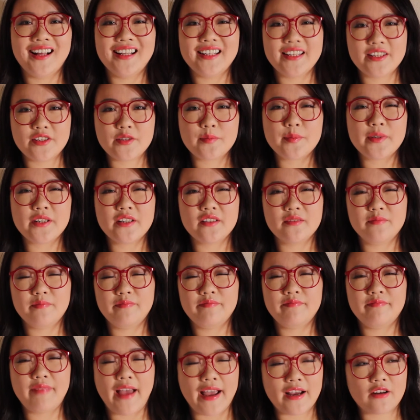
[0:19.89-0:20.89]
A little bit
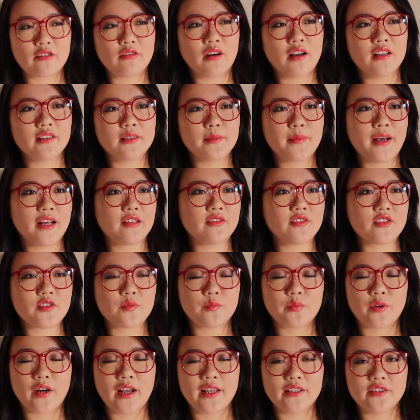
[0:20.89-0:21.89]
of background about this
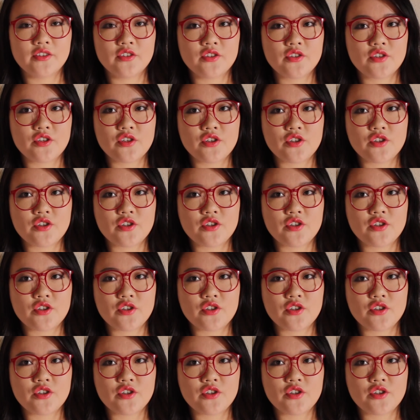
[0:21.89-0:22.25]
brand.